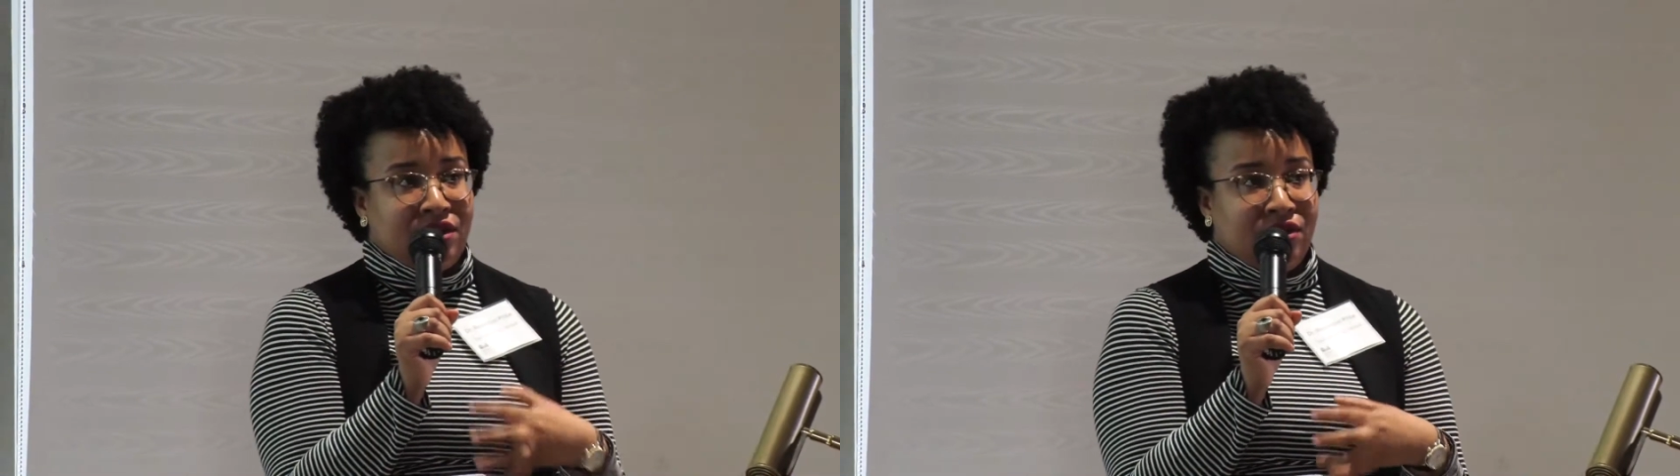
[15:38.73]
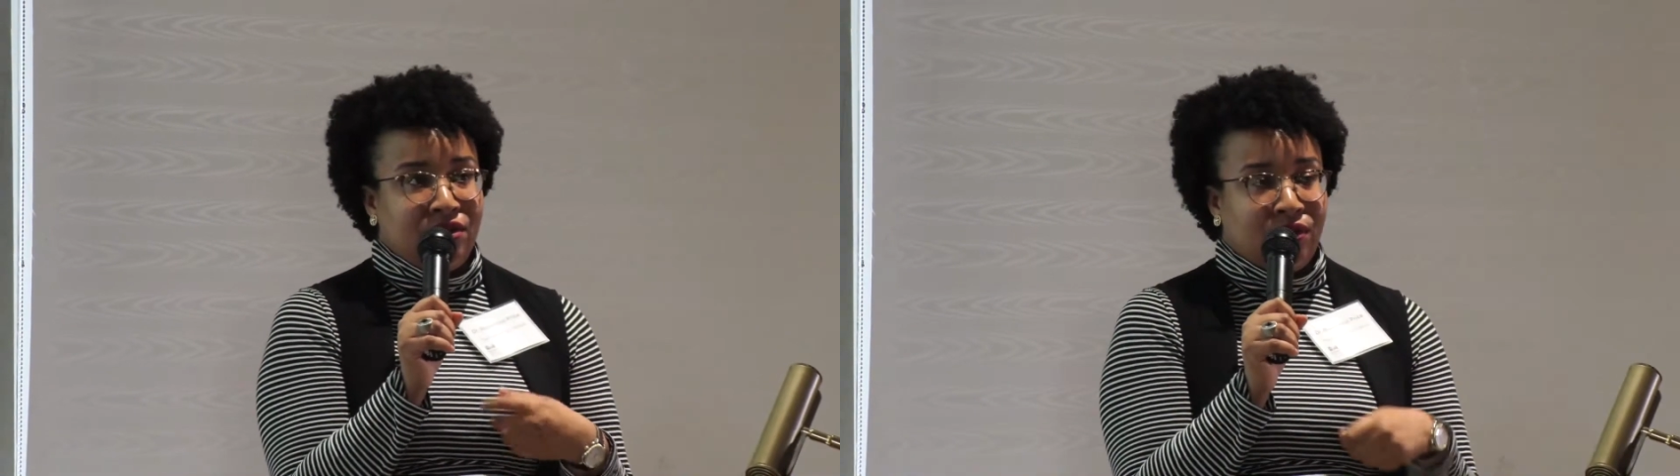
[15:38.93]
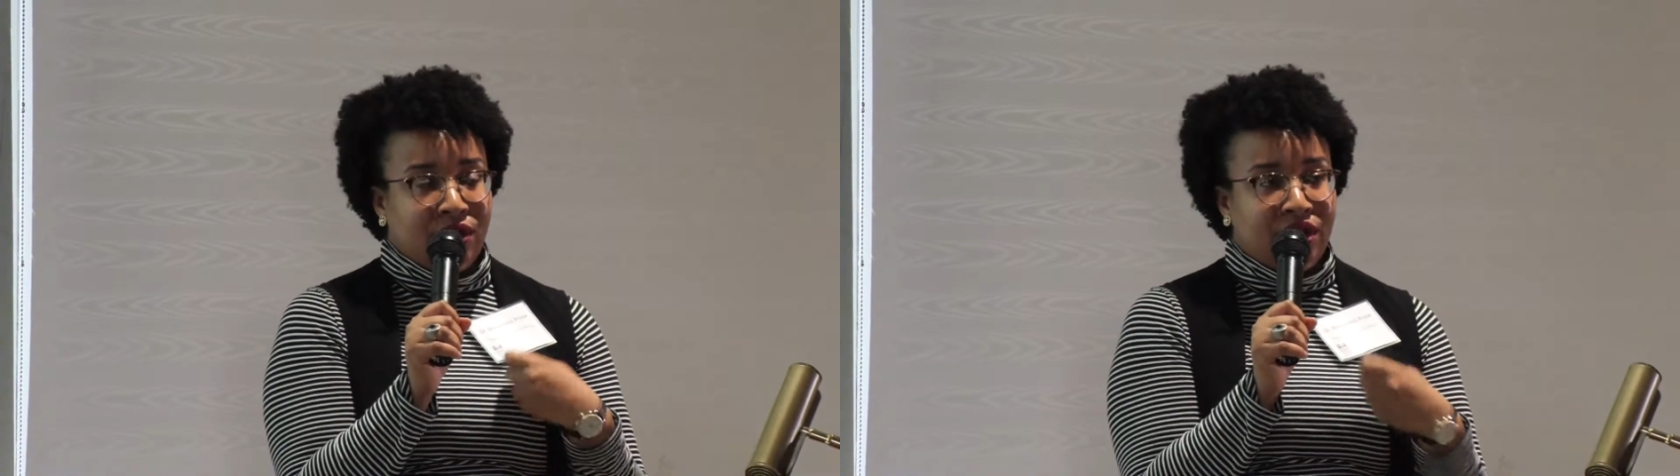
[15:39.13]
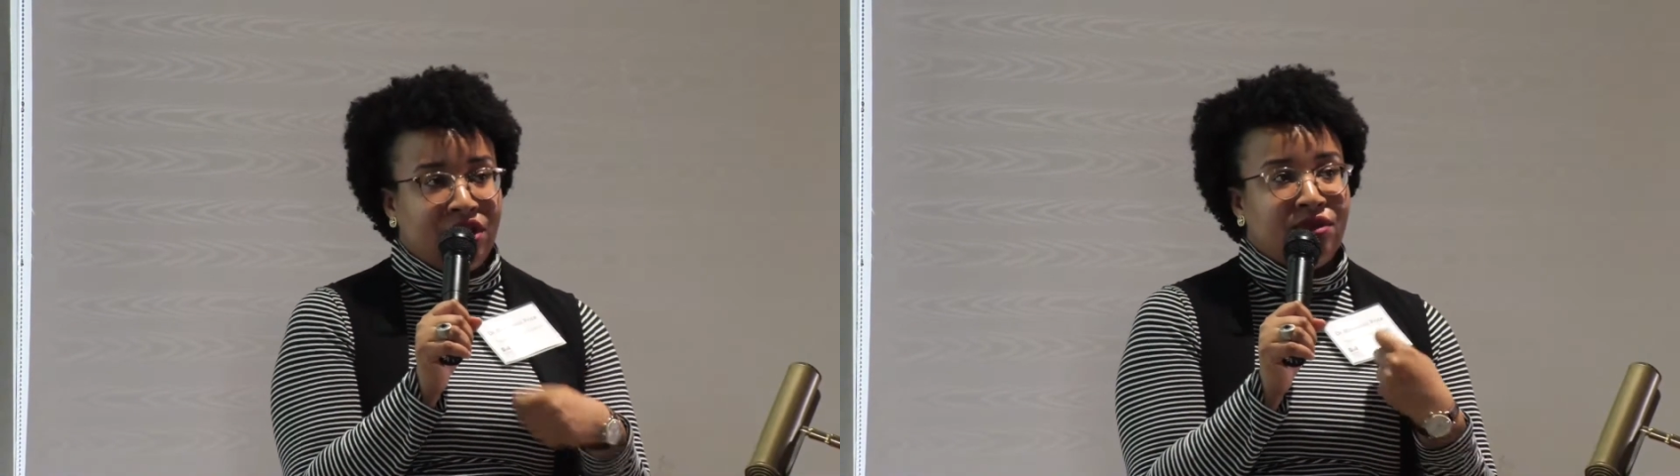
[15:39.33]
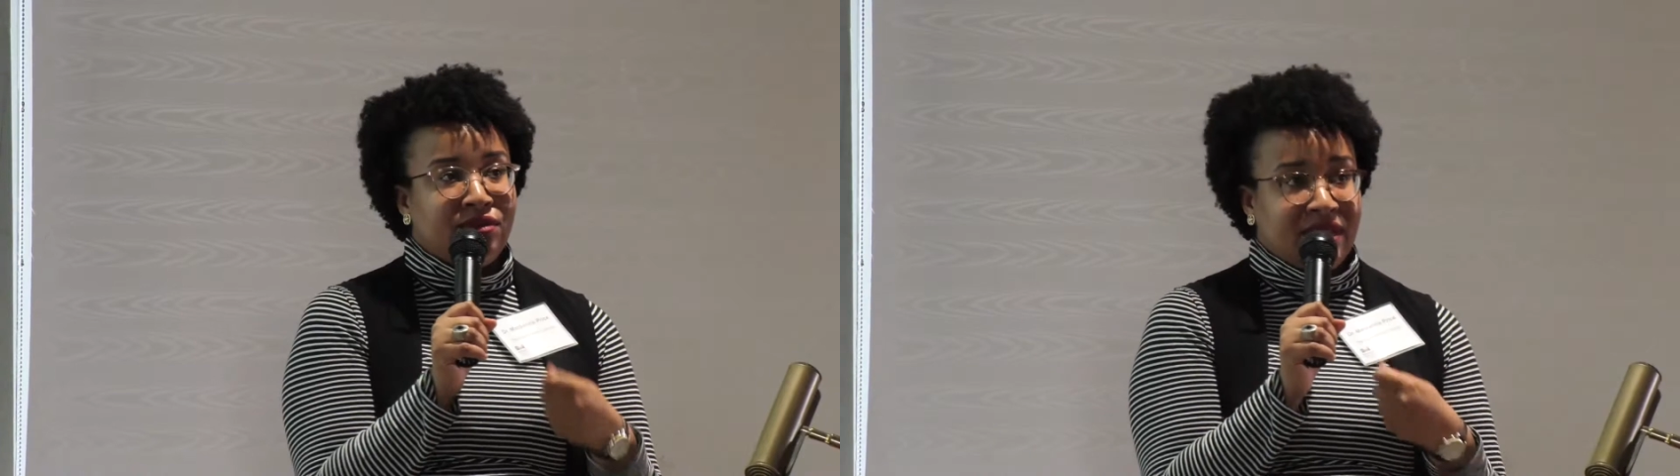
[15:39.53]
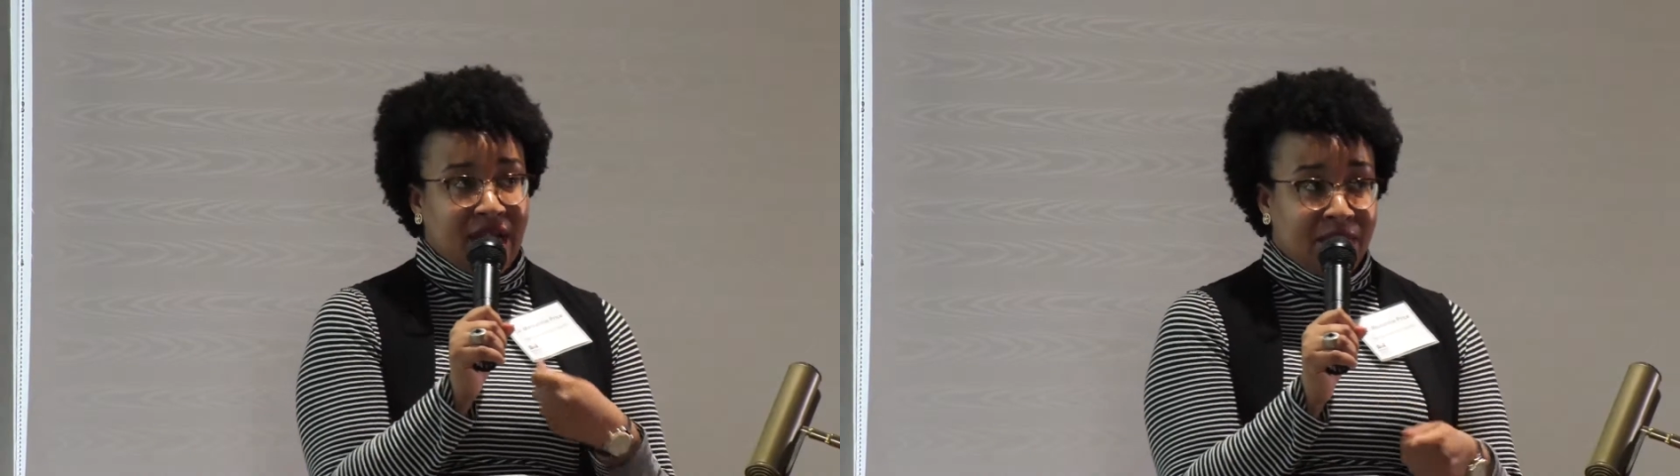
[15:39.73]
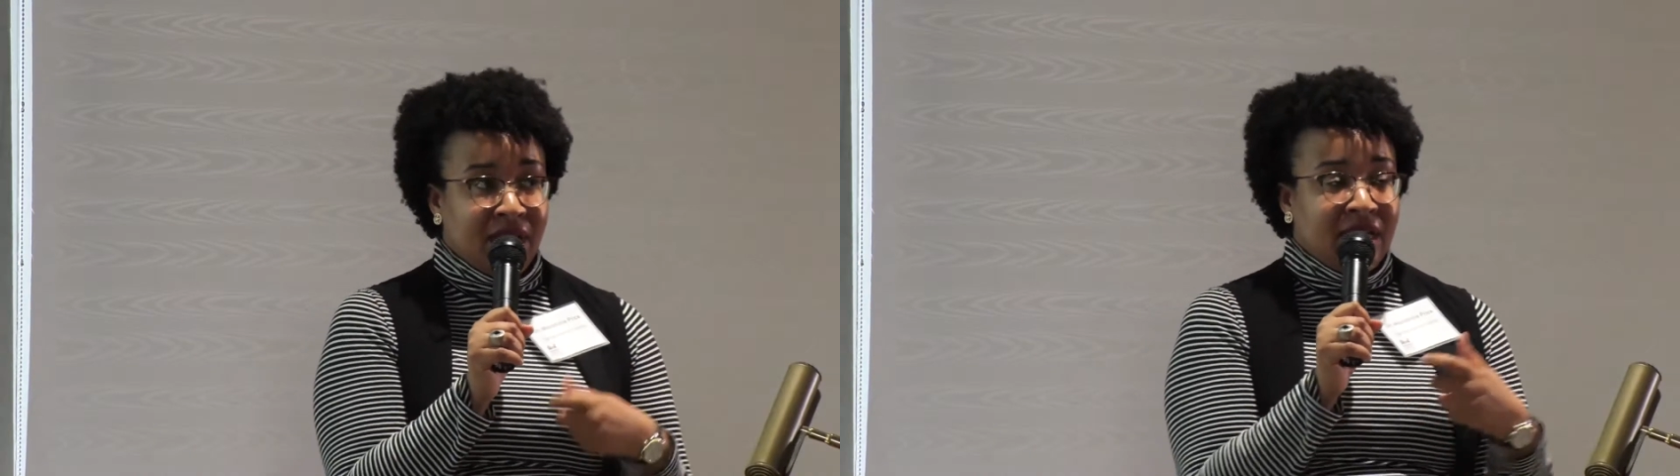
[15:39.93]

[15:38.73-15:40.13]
you or cues up